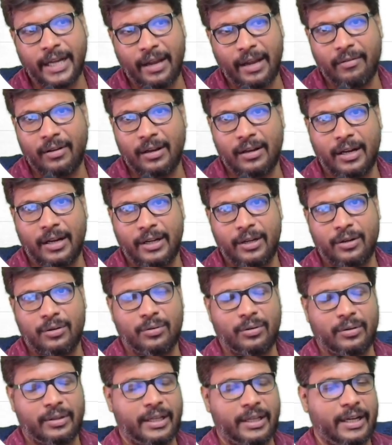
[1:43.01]
I will let you
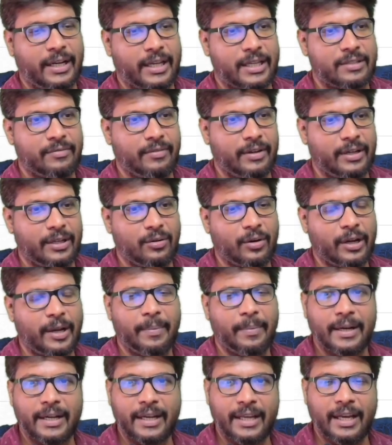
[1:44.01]
know in the next video. Okay,
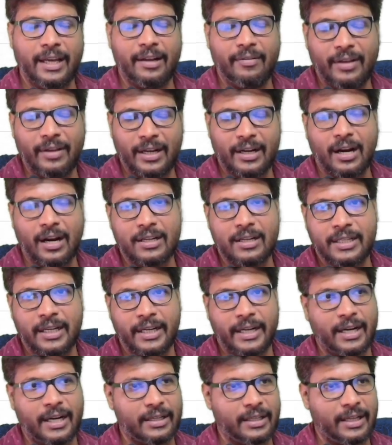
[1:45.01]
but here we are
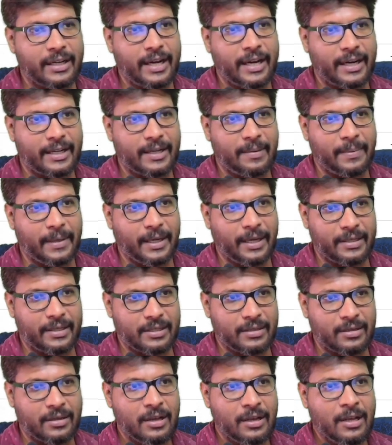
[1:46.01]
concentrating on the React
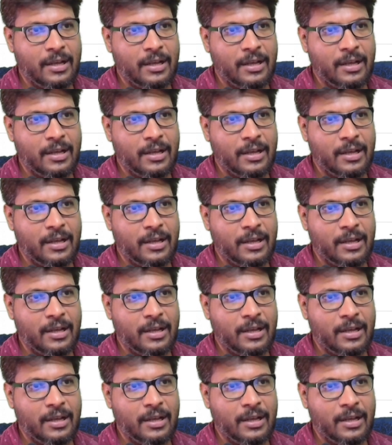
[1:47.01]
application.